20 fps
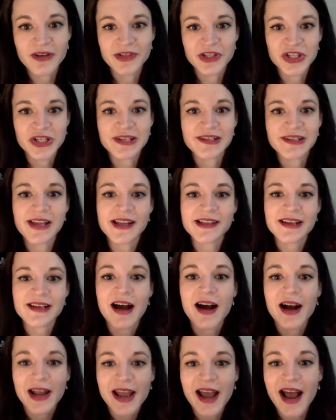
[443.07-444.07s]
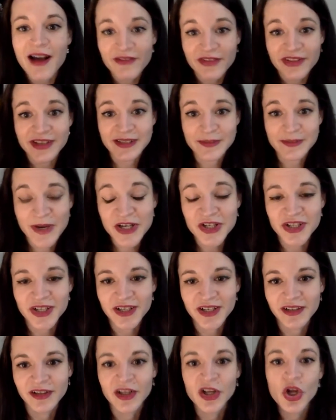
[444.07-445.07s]
And she says, I have this
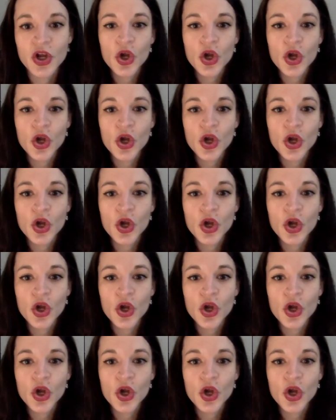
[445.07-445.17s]
mission.